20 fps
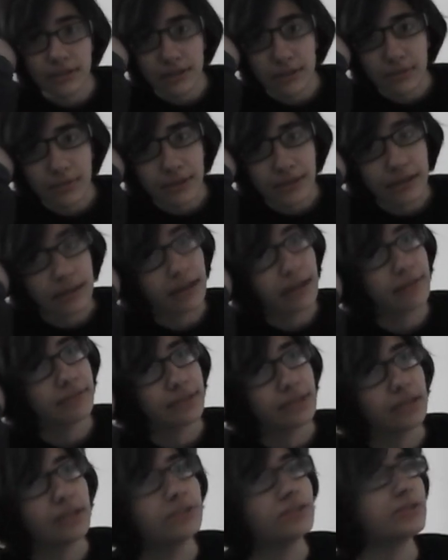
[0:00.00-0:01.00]
I don't plan on
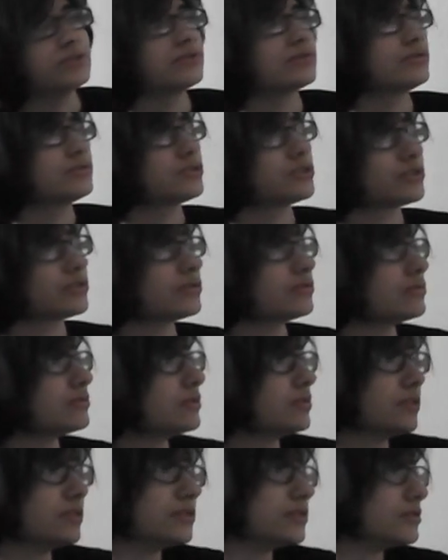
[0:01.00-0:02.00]
having any children, so,
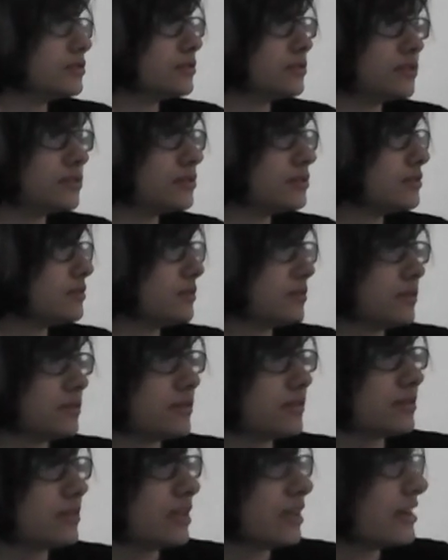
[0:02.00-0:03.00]

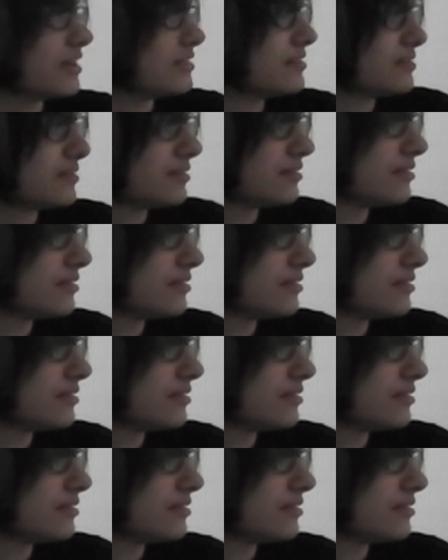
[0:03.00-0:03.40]
yeah.